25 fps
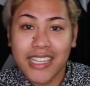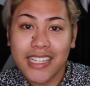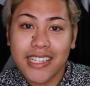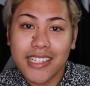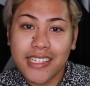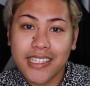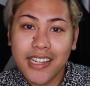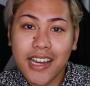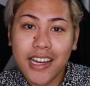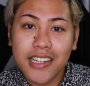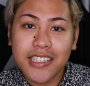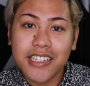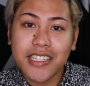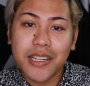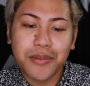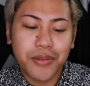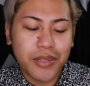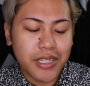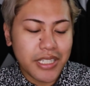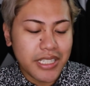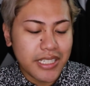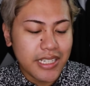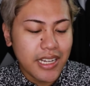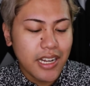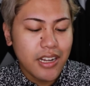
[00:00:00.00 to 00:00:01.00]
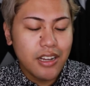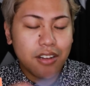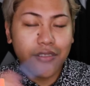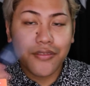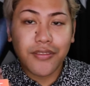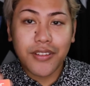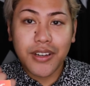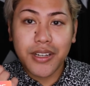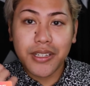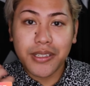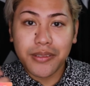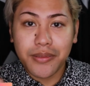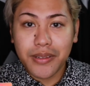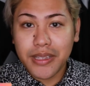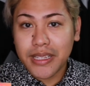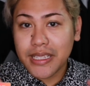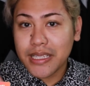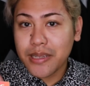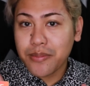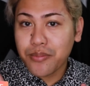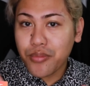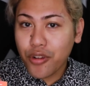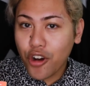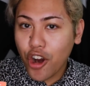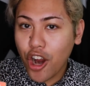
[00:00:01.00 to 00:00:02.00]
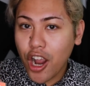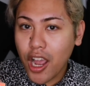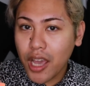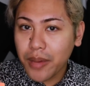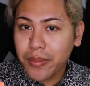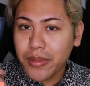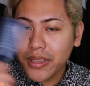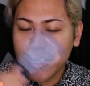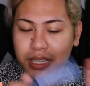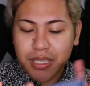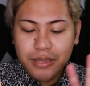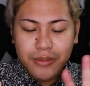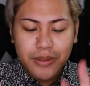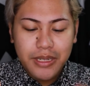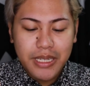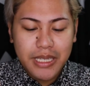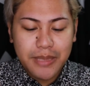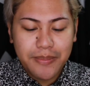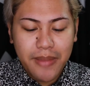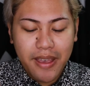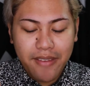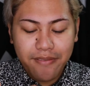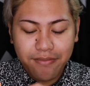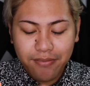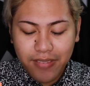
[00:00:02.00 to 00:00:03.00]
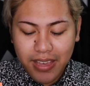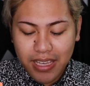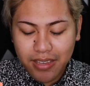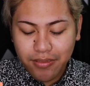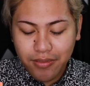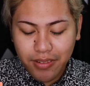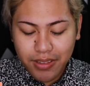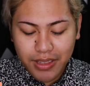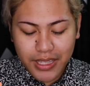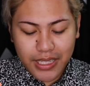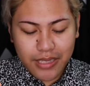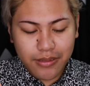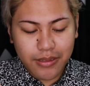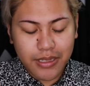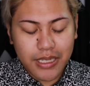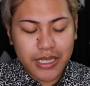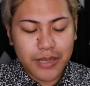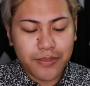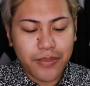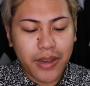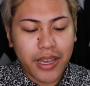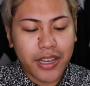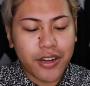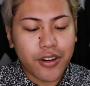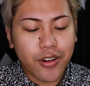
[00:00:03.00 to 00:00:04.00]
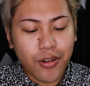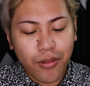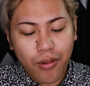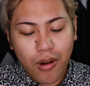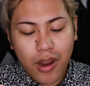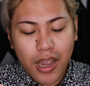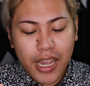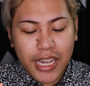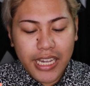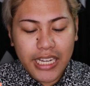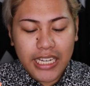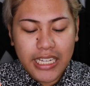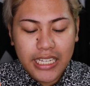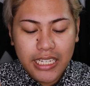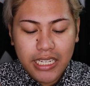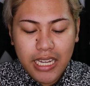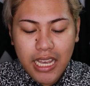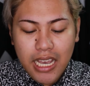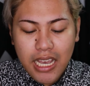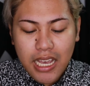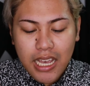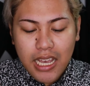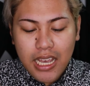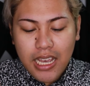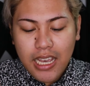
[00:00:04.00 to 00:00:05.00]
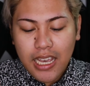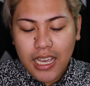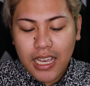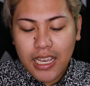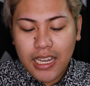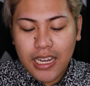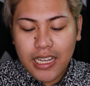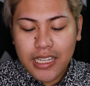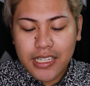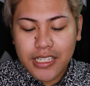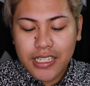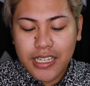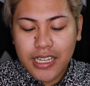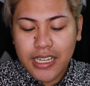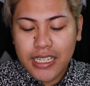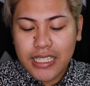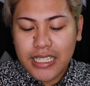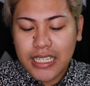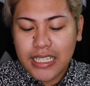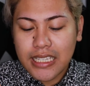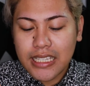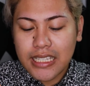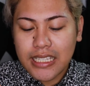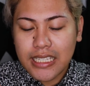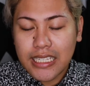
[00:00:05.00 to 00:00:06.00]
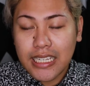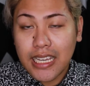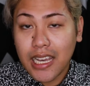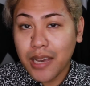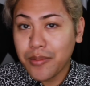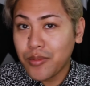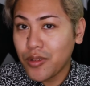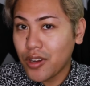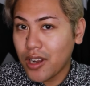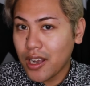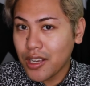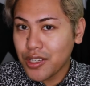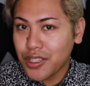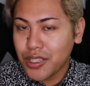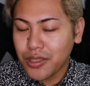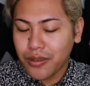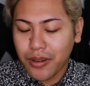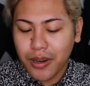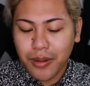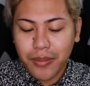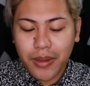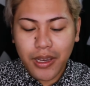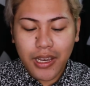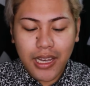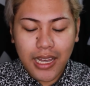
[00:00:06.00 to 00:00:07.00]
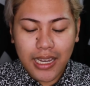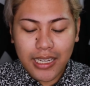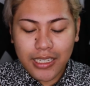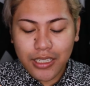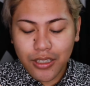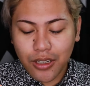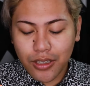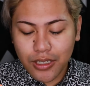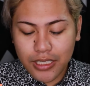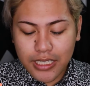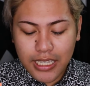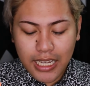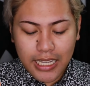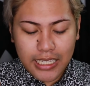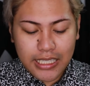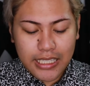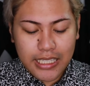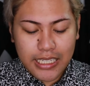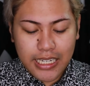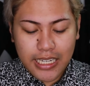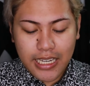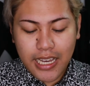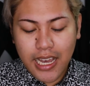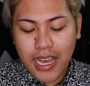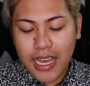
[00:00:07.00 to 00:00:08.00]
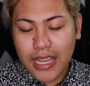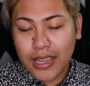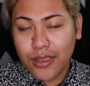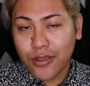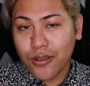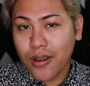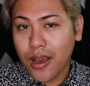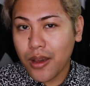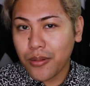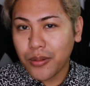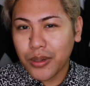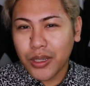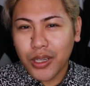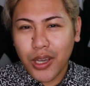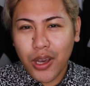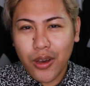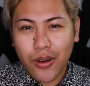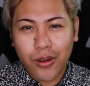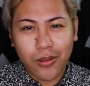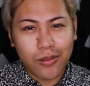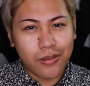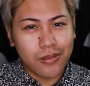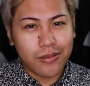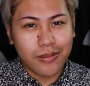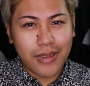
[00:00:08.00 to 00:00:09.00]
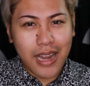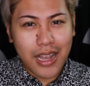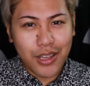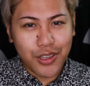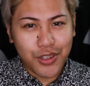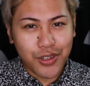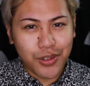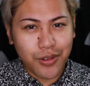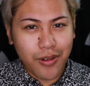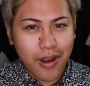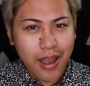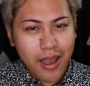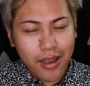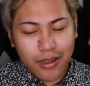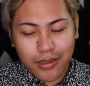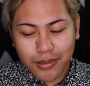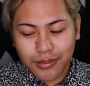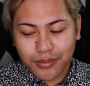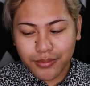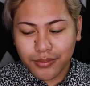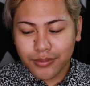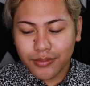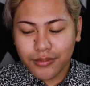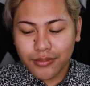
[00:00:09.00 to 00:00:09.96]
get started. I'm going to start off first with some primer. This one is my favorite. This one is by Kryolan. And as you guys can see, I'm not actually wearing my colored contacts today. I thought I would go all natural.